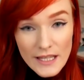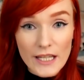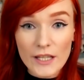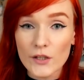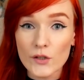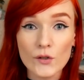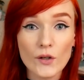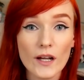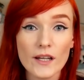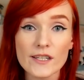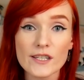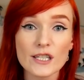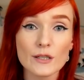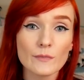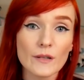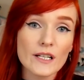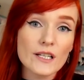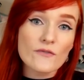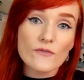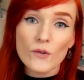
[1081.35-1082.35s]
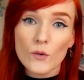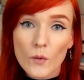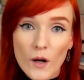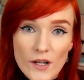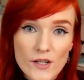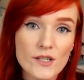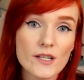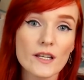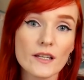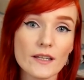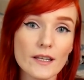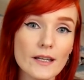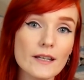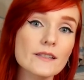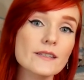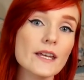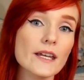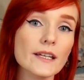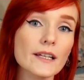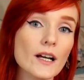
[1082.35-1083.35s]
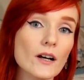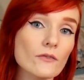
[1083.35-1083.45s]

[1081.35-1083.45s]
thank you guys so much for watching the intake